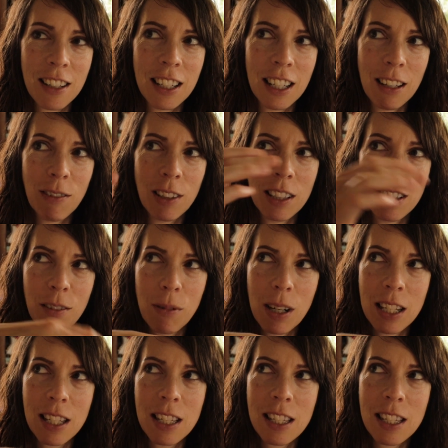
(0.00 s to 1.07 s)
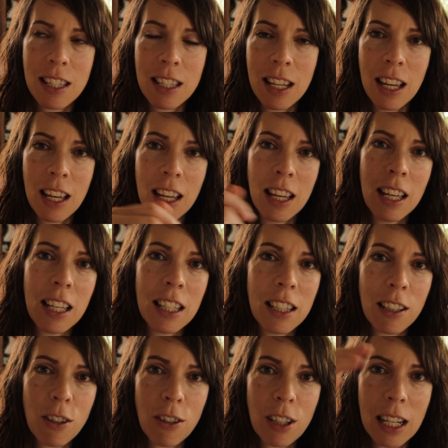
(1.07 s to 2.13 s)
and even
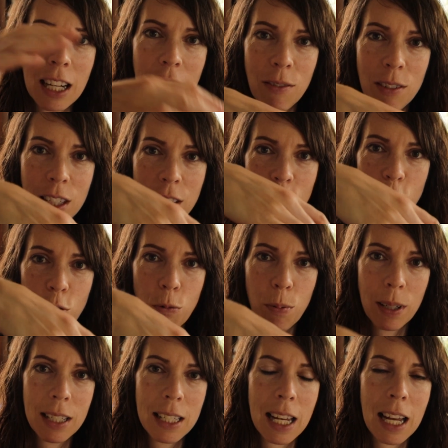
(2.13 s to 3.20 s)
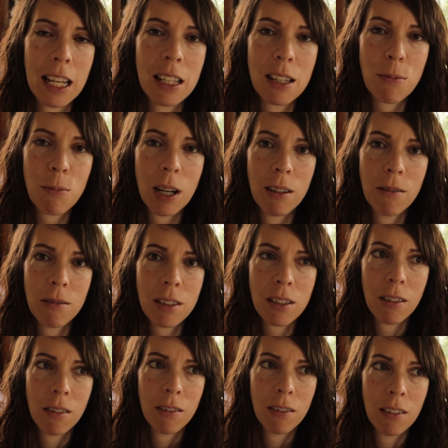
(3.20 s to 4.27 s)
the good leaves are drooping down as well,
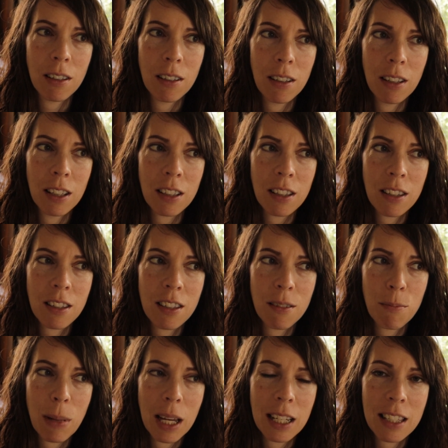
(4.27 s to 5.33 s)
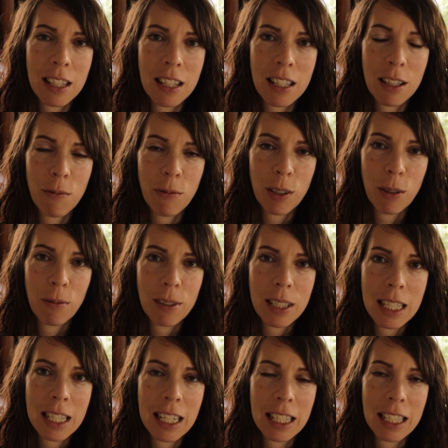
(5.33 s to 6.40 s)
so it makes it difficult
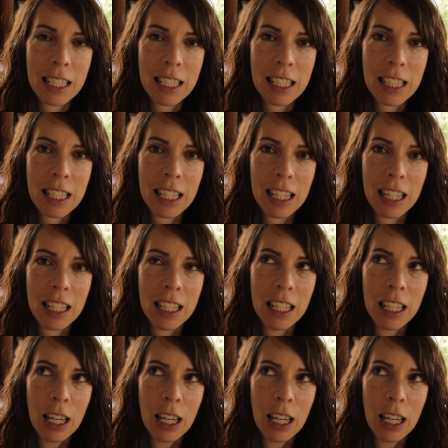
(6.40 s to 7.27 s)
to get in there.